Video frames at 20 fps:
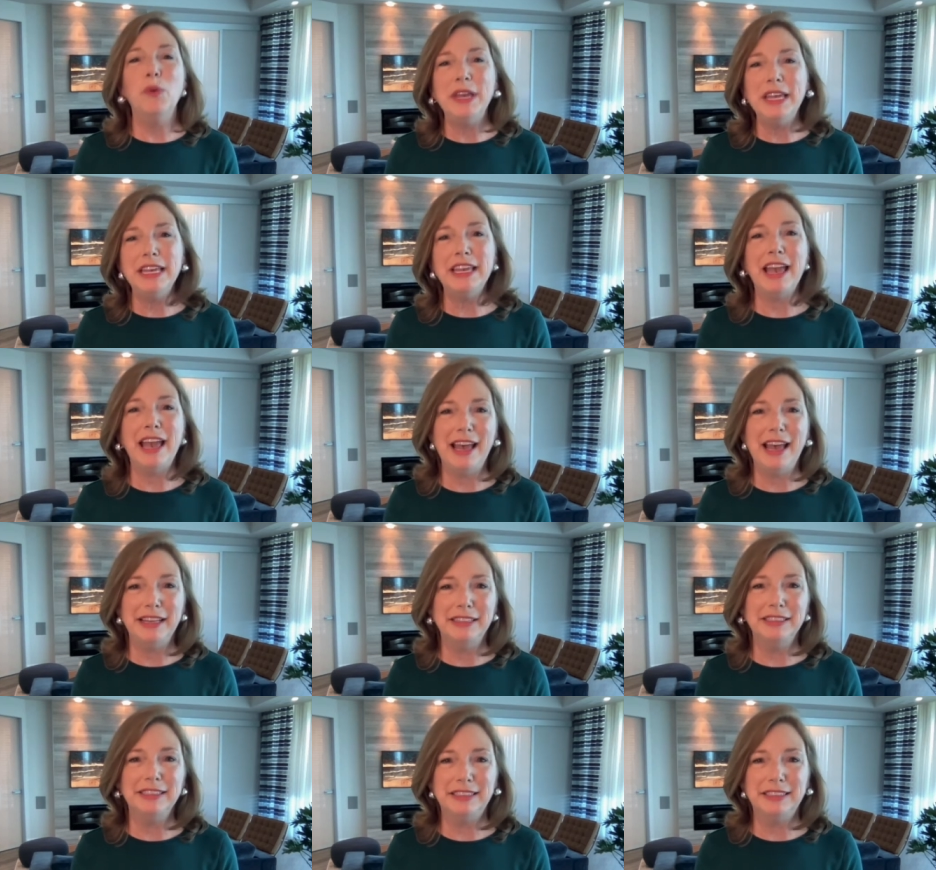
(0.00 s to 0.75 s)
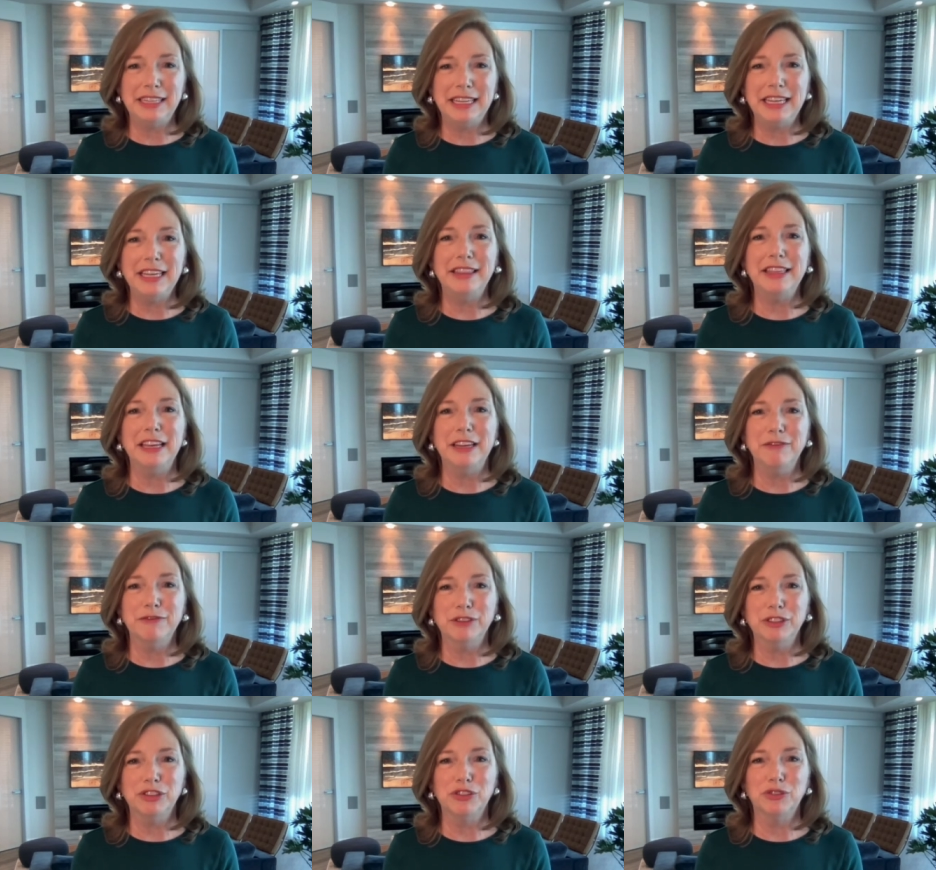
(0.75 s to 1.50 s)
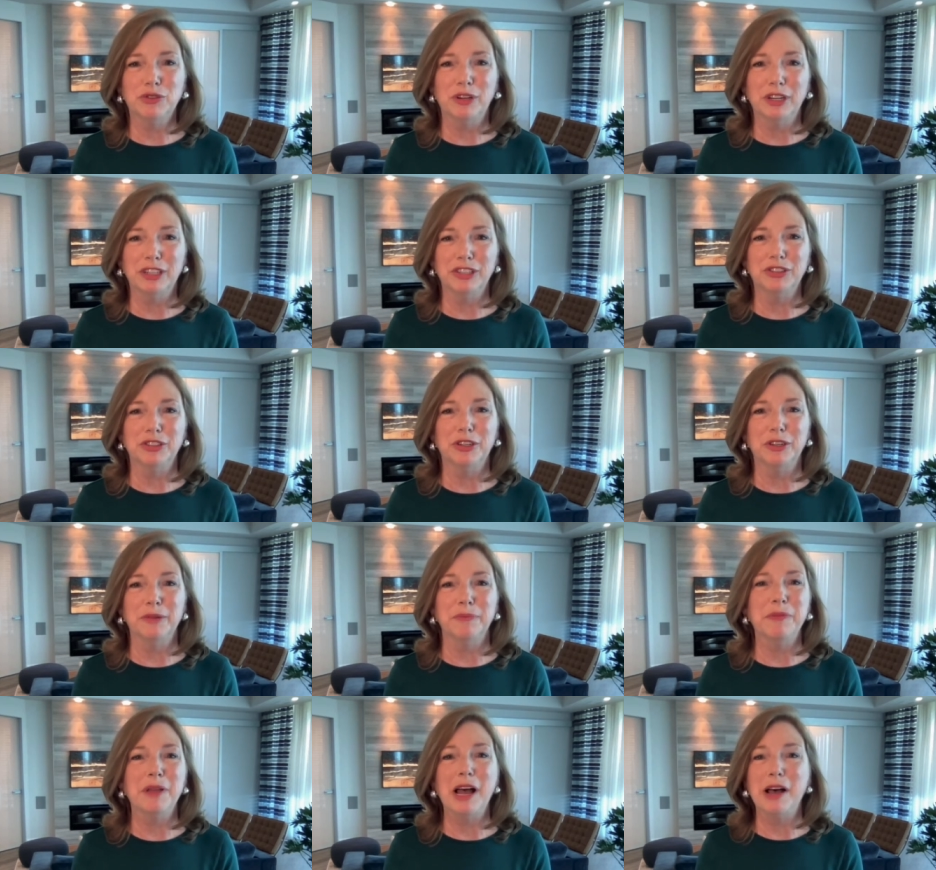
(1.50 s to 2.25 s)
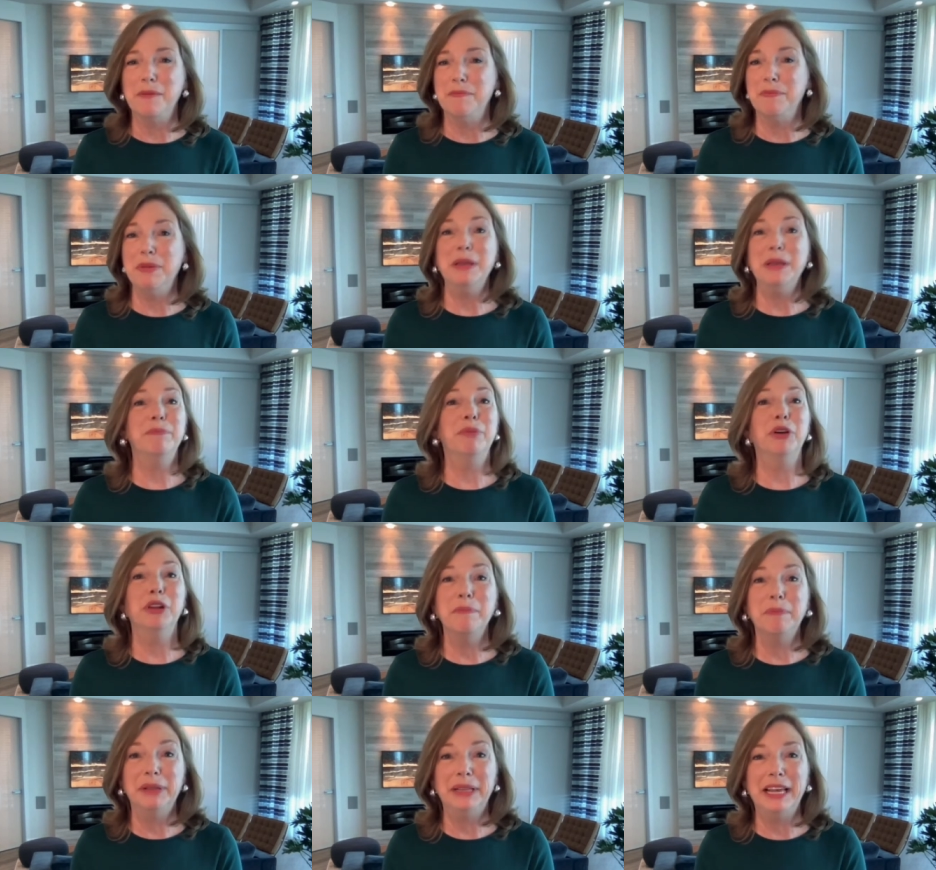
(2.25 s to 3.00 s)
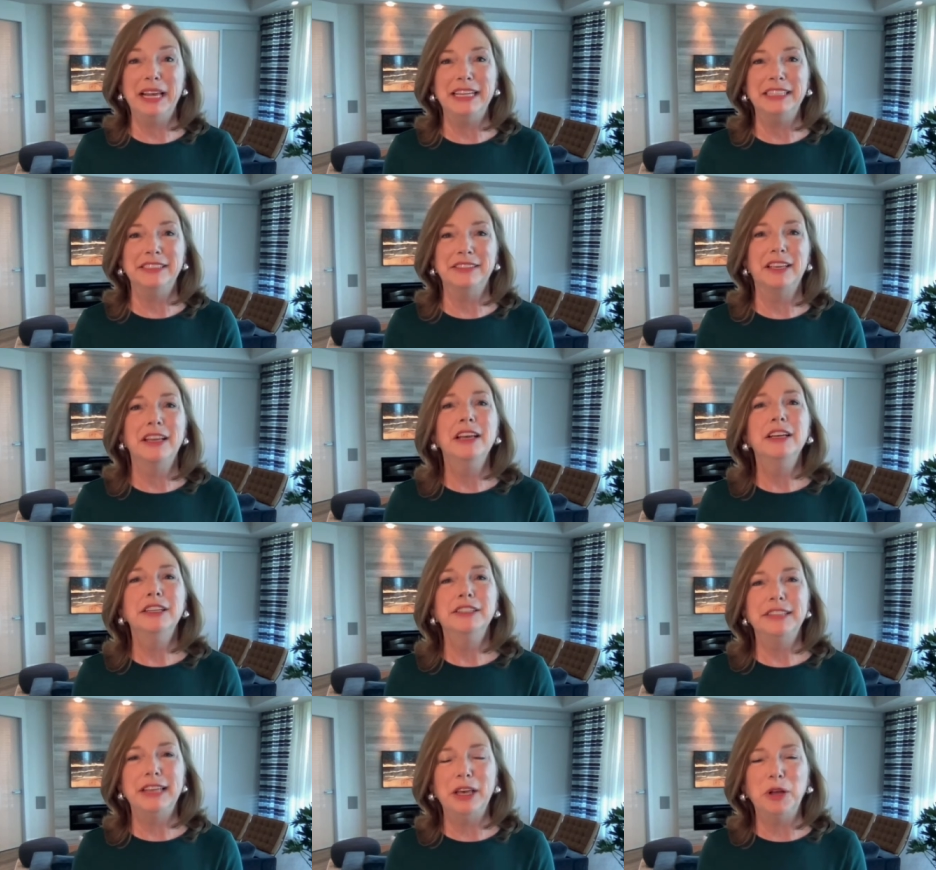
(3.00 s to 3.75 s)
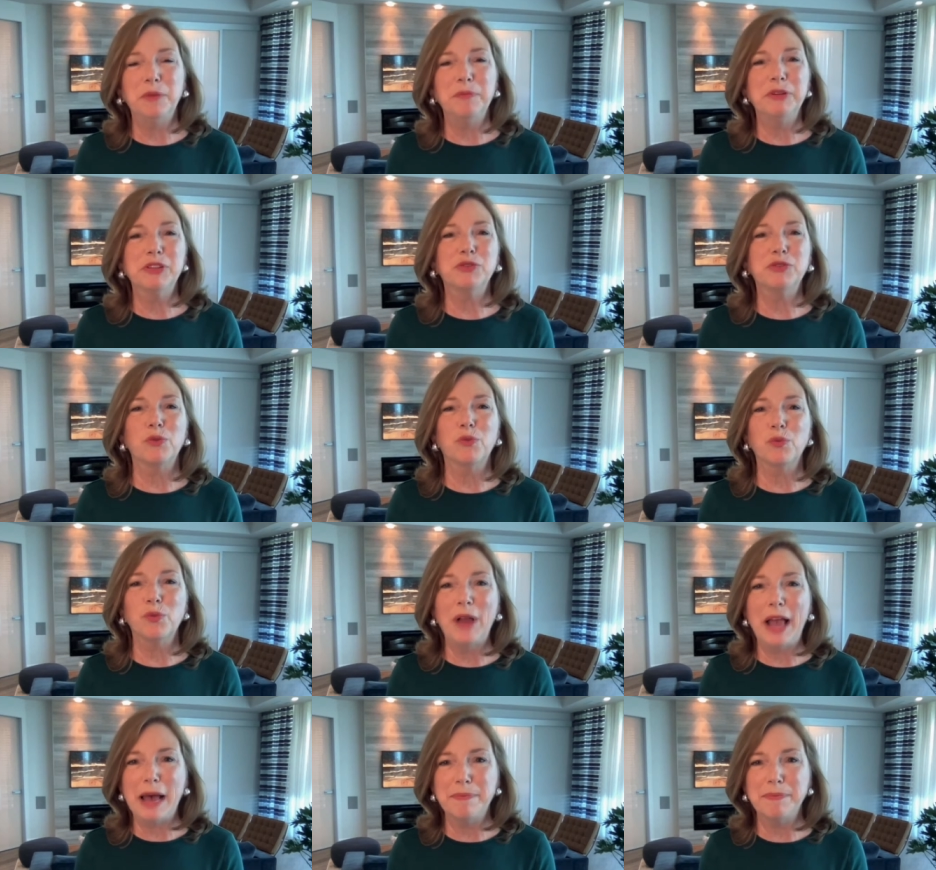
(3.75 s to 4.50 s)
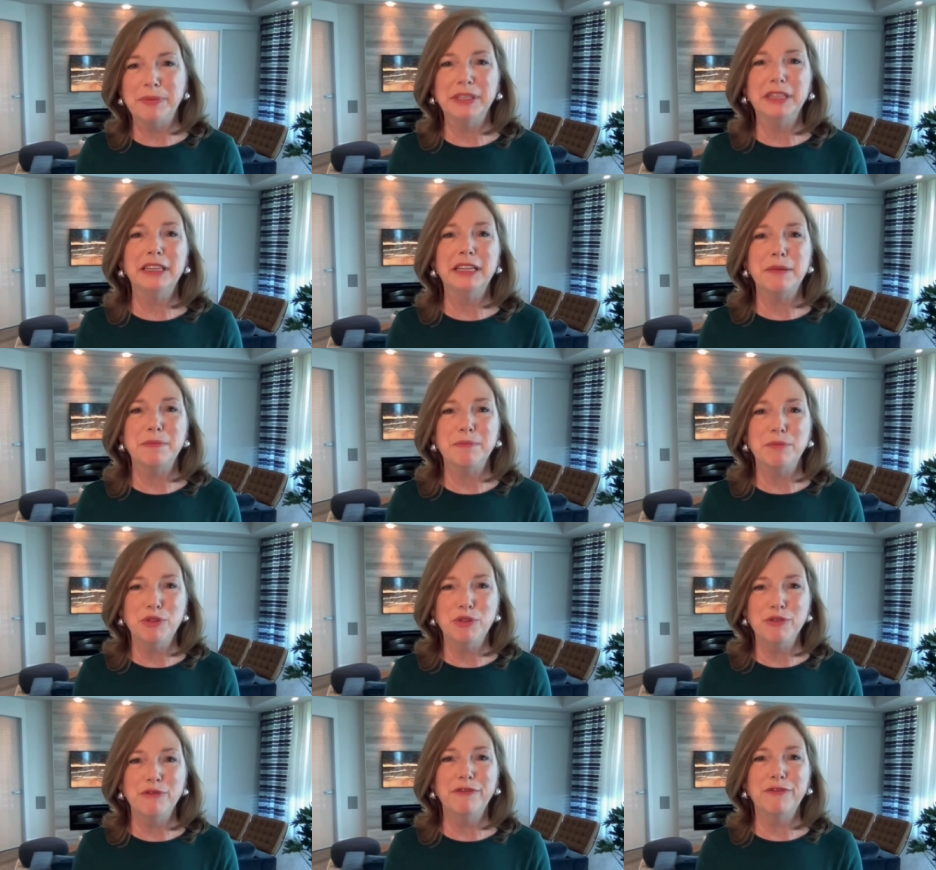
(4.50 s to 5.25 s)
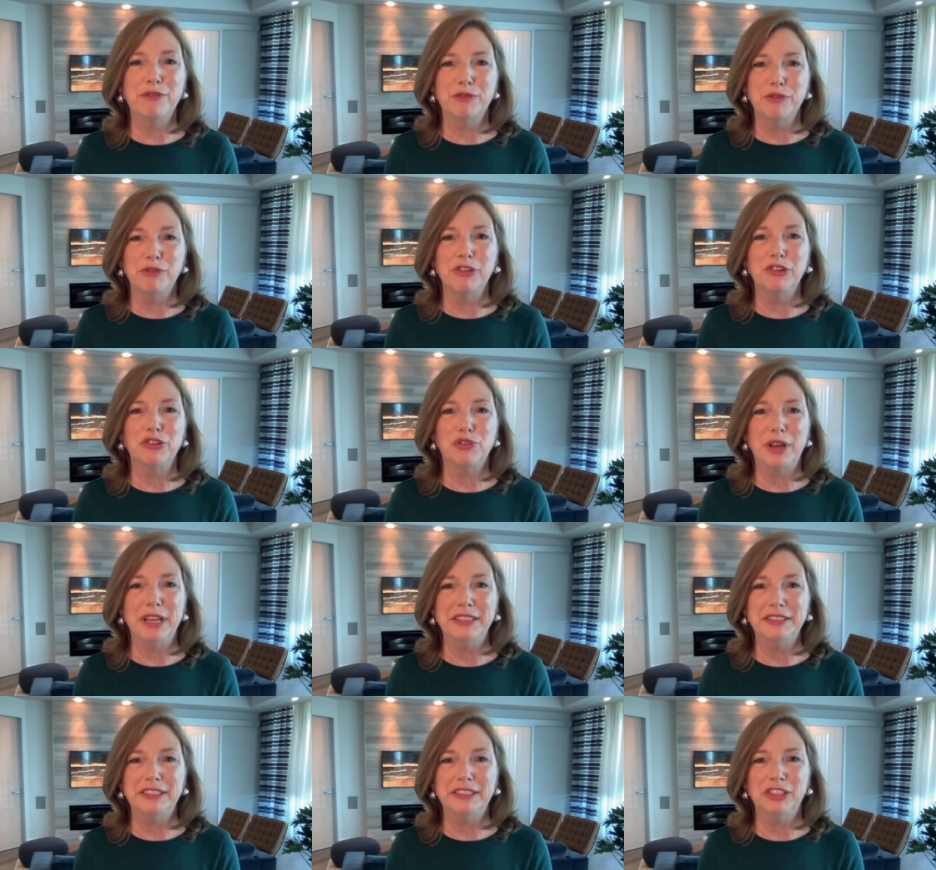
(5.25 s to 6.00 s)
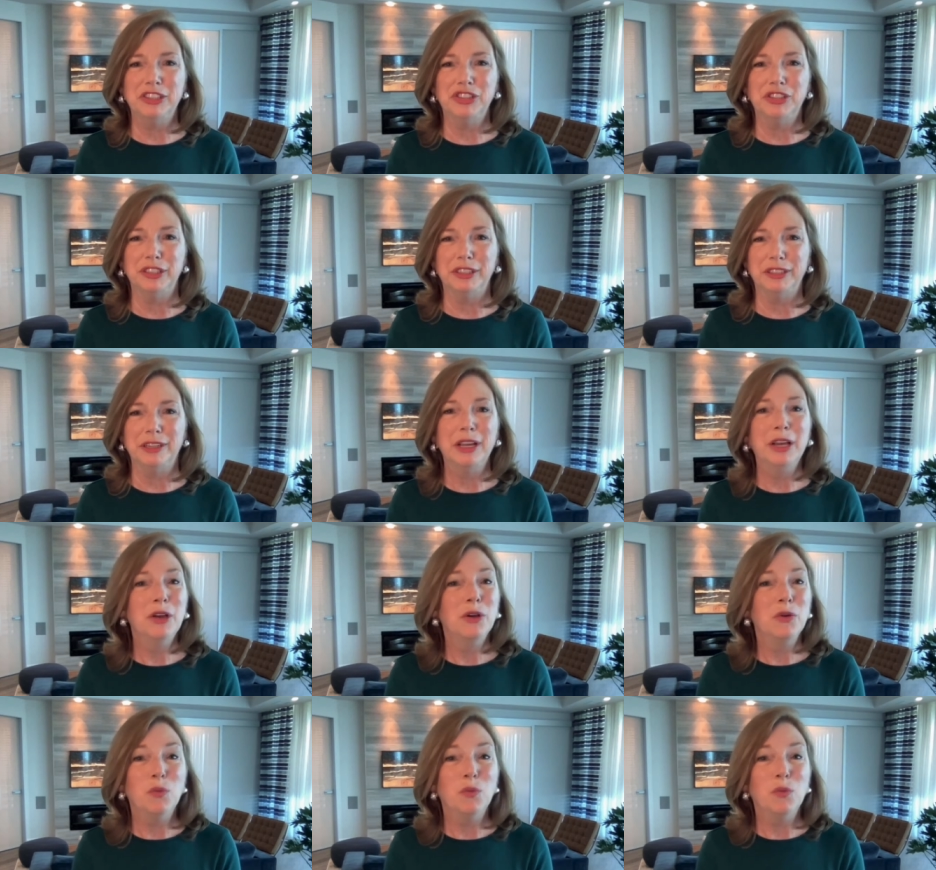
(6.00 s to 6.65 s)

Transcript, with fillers: we can see the infrastructure uh, being put in place to help us rapidly move through the transition.